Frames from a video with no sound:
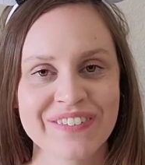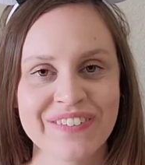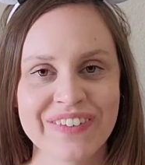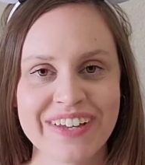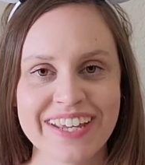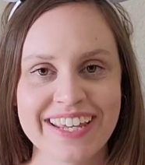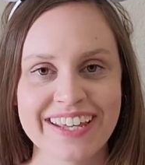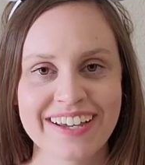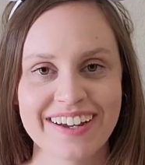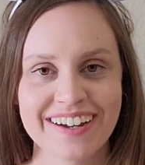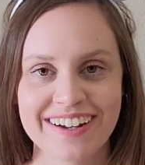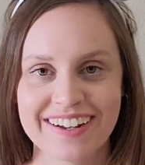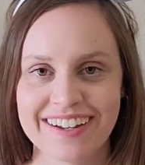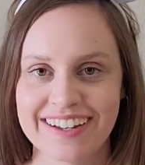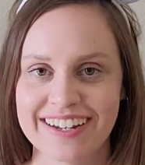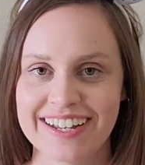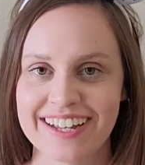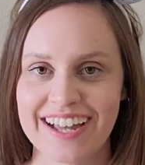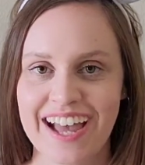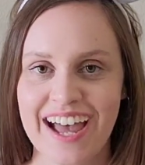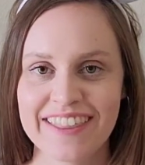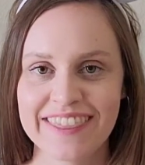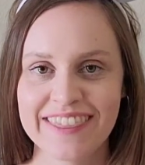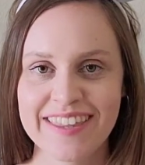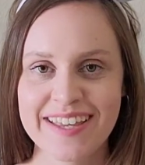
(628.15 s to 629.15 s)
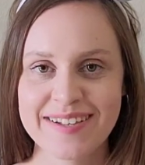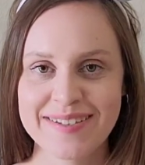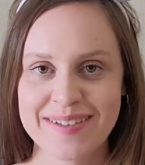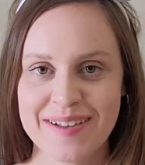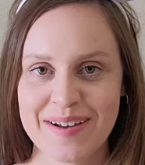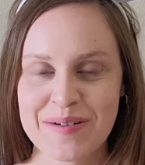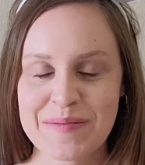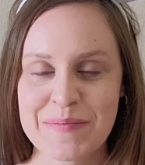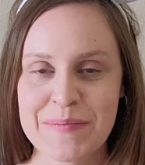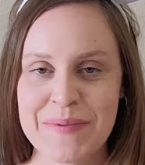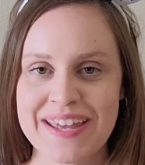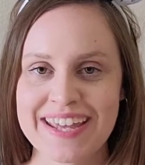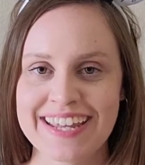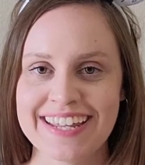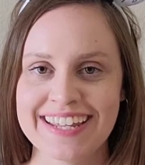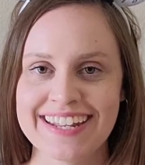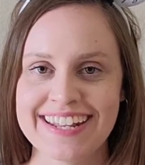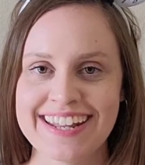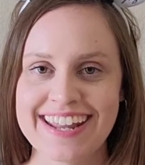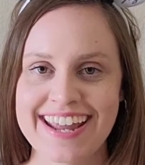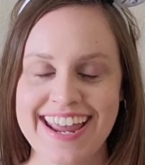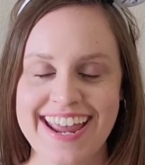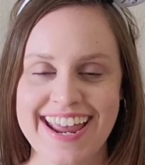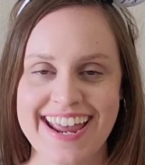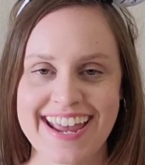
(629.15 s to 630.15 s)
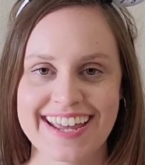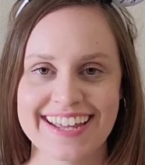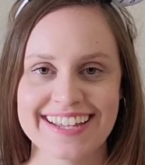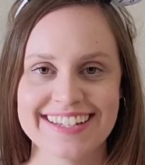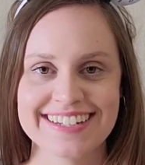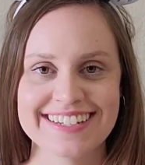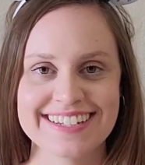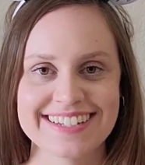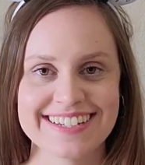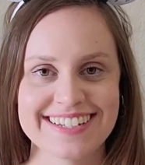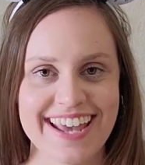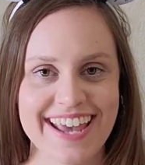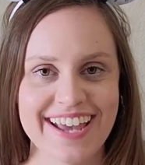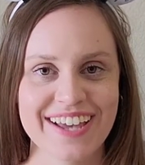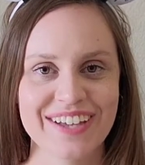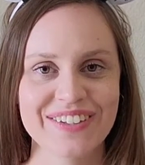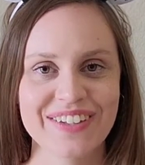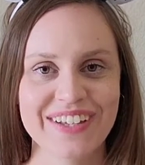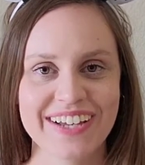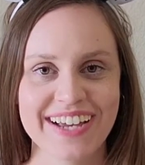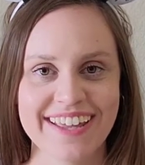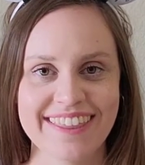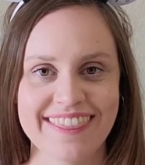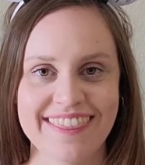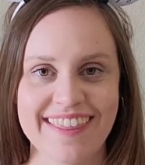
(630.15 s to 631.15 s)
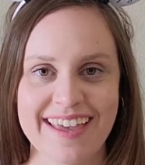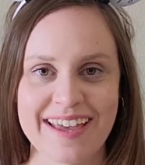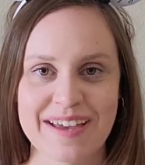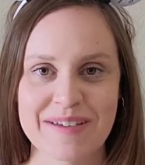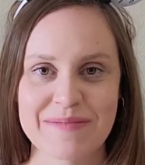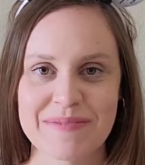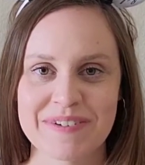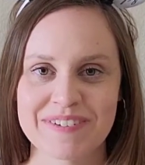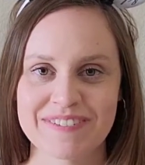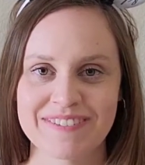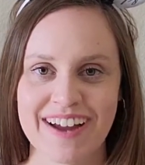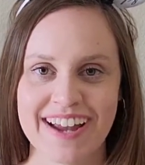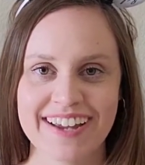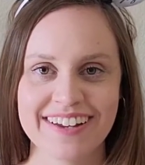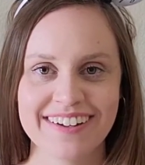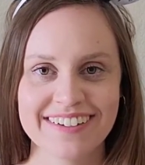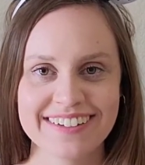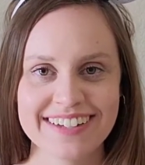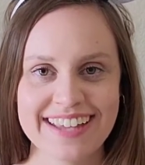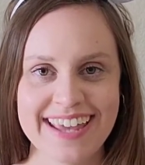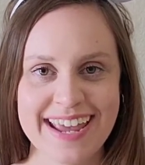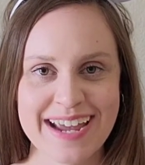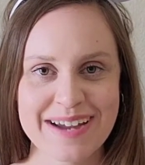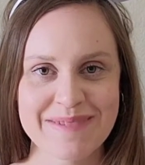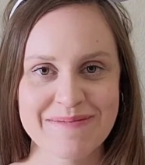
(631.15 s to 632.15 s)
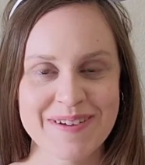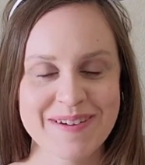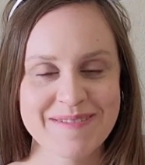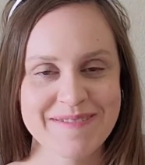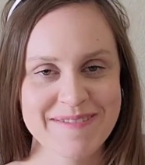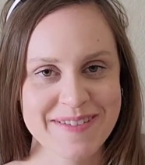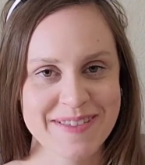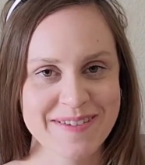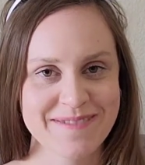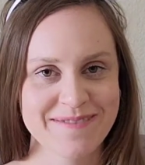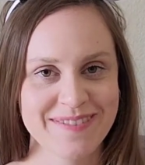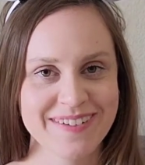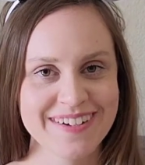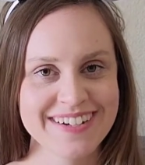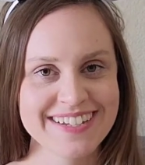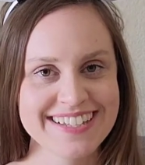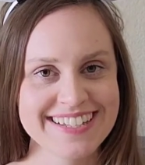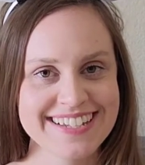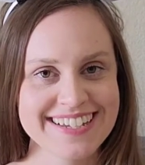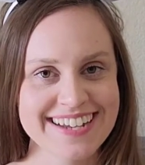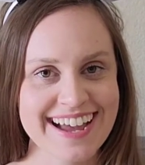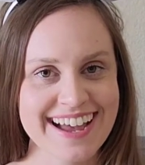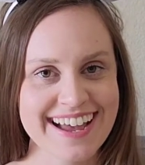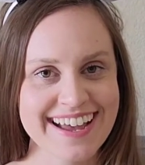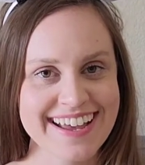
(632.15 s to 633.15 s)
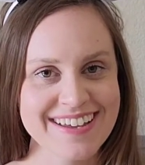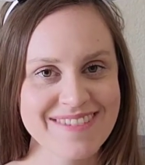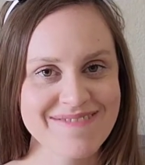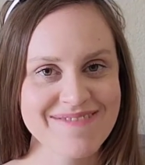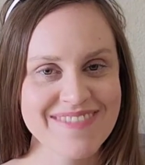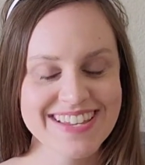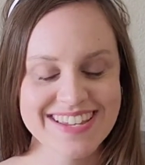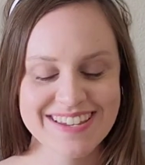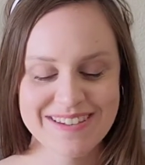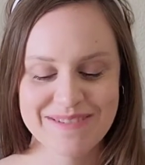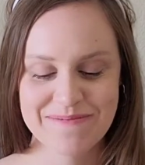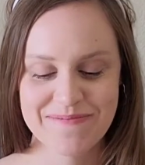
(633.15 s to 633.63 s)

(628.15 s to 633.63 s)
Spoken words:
We are gonna cut these open and take a look at them right on camera for the first time.